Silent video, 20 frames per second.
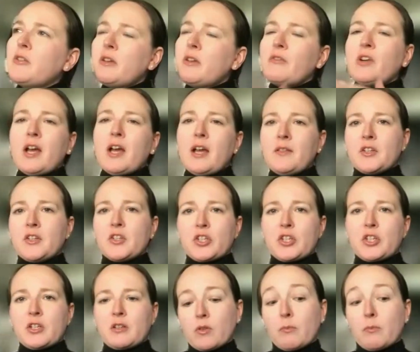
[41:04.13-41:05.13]
never had
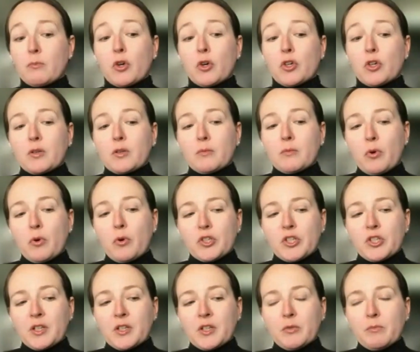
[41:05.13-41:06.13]
the
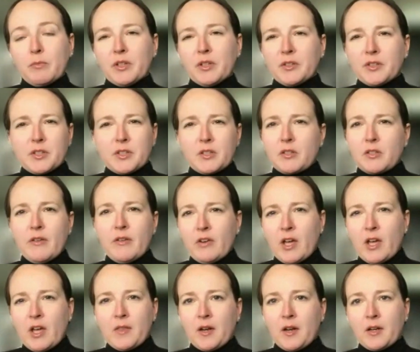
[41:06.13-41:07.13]
portion that you built. You
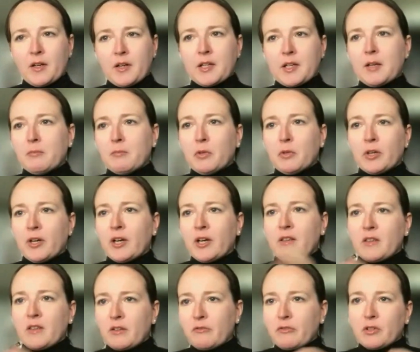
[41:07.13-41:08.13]
never had that on a gimbal or
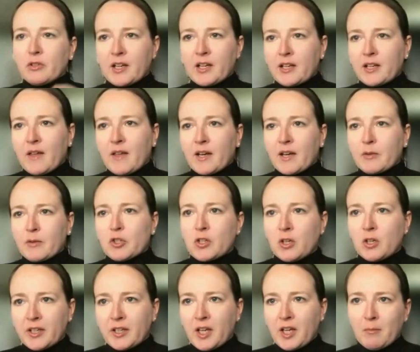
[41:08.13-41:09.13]
anything for any of that. It was
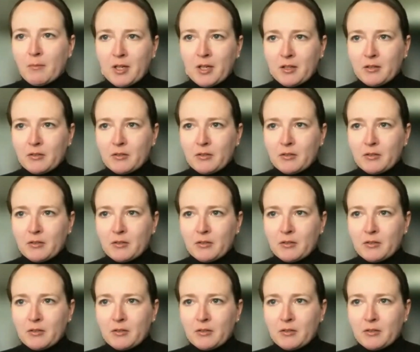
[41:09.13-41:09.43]
all in camera.